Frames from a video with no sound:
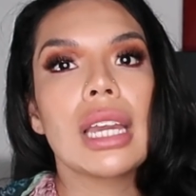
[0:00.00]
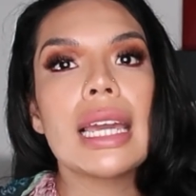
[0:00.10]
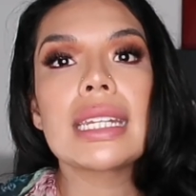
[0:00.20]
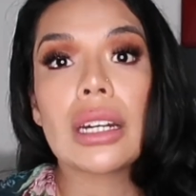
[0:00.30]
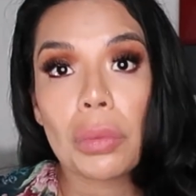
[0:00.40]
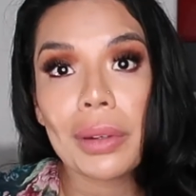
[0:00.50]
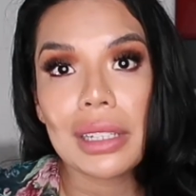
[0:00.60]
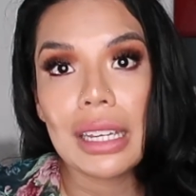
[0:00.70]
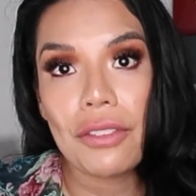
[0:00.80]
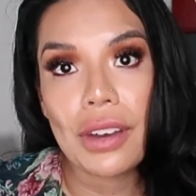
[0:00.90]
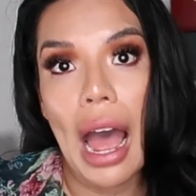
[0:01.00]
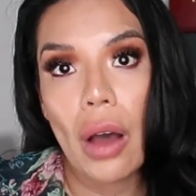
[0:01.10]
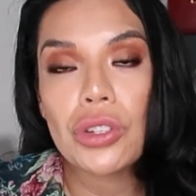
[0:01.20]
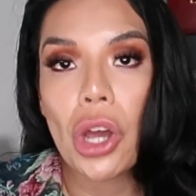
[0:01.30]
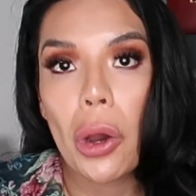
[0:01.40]
it's like a relief
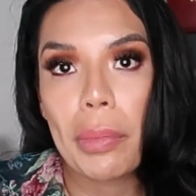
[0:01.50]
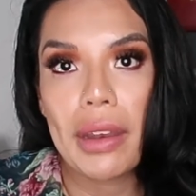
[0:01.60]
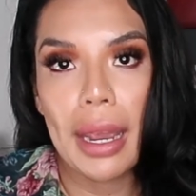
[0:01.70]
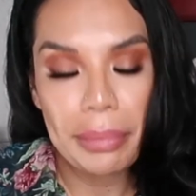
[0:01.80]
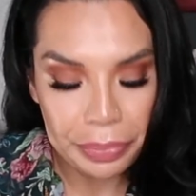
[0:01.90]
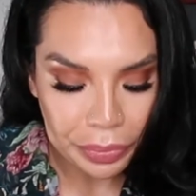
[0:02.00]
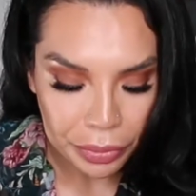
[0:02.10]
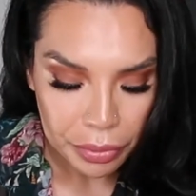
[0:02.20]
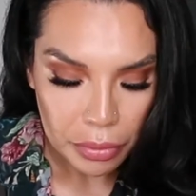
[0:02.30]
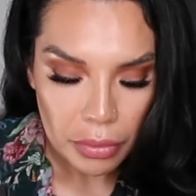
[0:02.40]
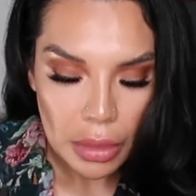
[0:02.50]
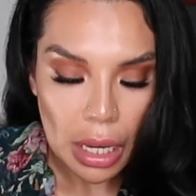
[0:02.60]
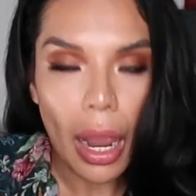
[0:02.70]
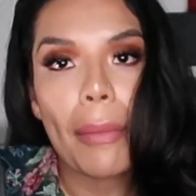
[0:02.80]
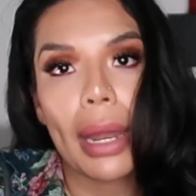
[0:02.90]
now to open it.
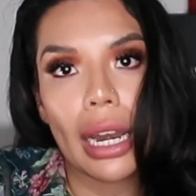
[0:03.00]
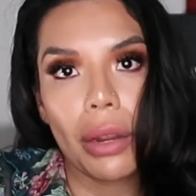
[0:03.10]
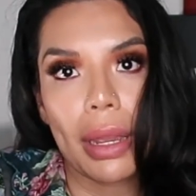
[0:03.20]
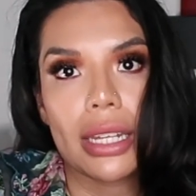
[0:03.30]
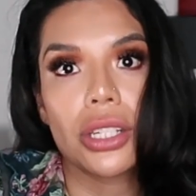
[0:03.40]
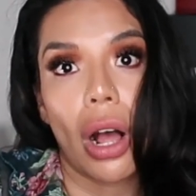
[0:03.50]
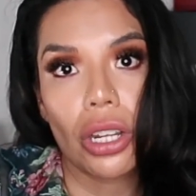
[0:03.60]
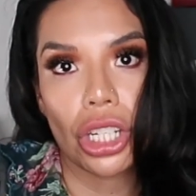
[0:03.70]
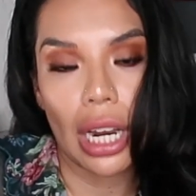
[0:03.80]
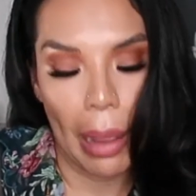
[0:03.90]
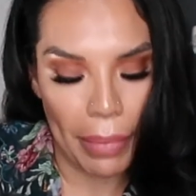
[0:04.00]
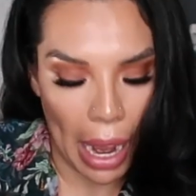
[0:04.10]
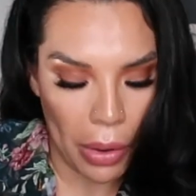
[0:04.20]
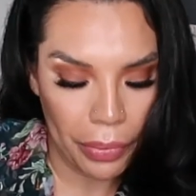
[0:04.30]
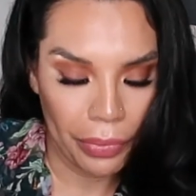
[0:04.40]
But anyway, so I'll shut up now.